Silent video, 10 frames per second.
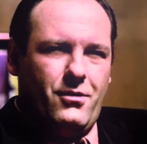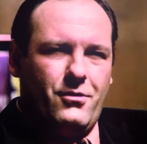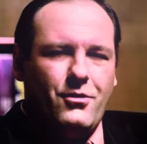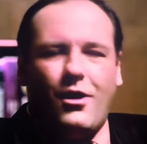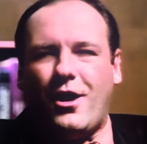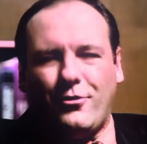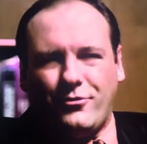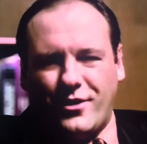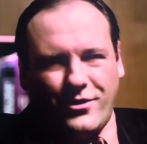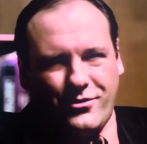No, I don't
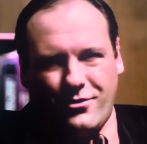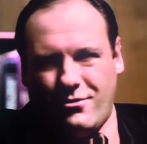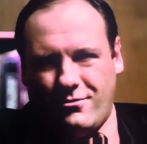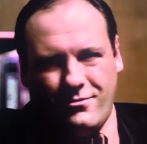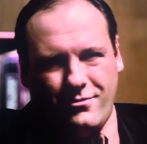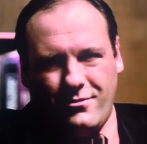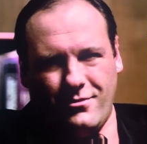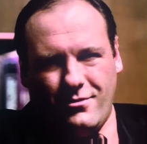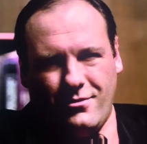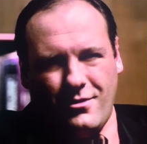think so.
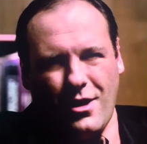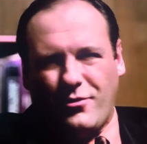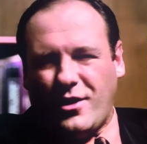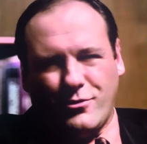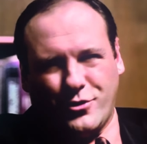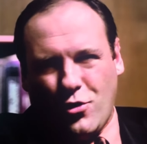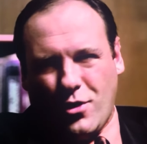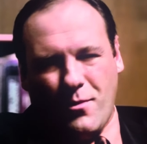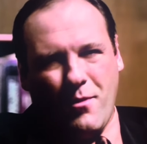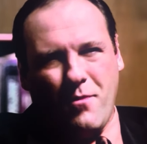I don't think I was talking
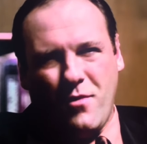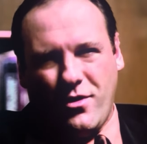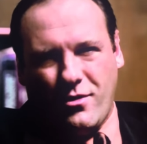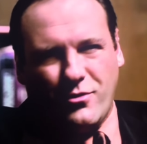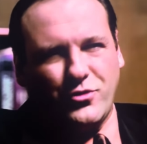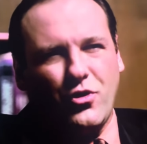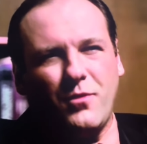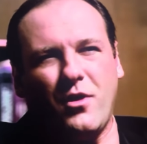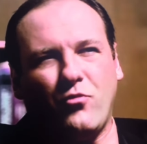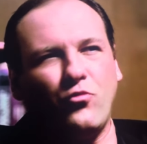about my mother. I was talking
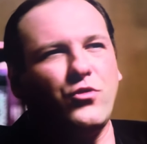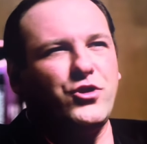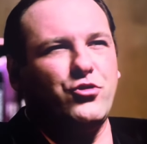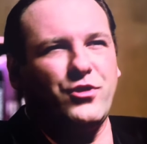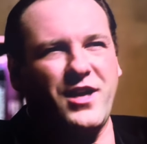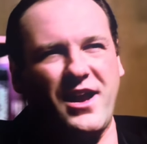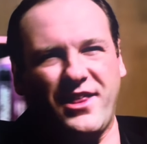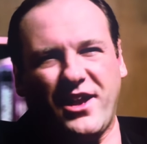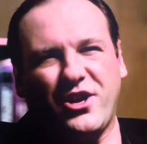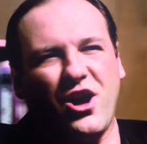about Rudy Giuliani,
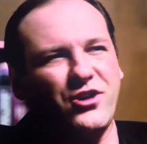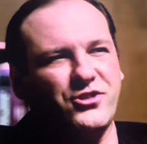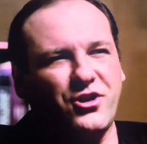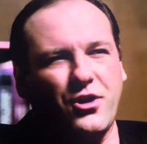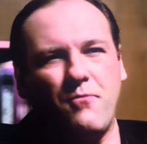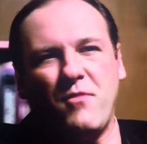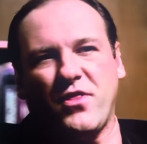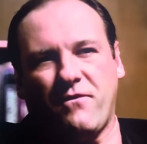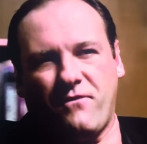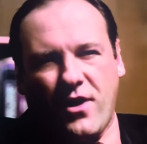that cocksucker
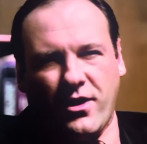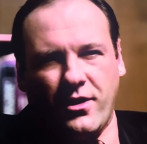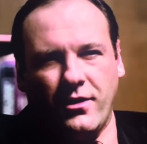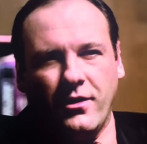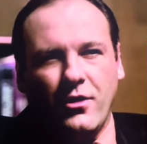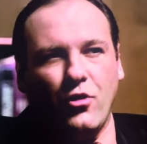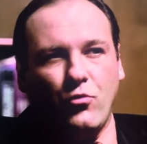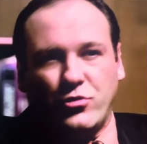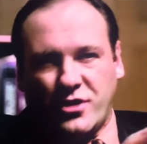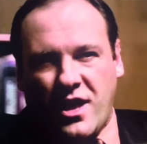motherfucker who
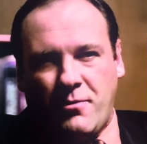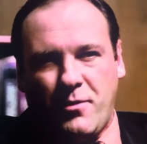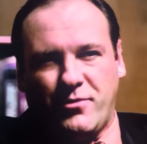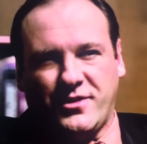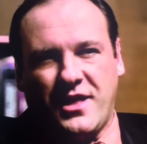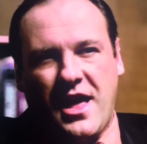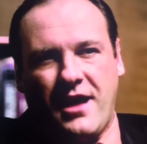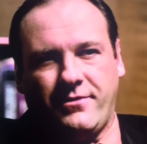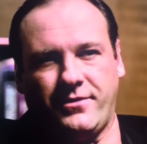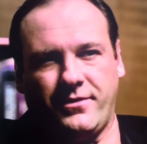ruins a lot of people's lives.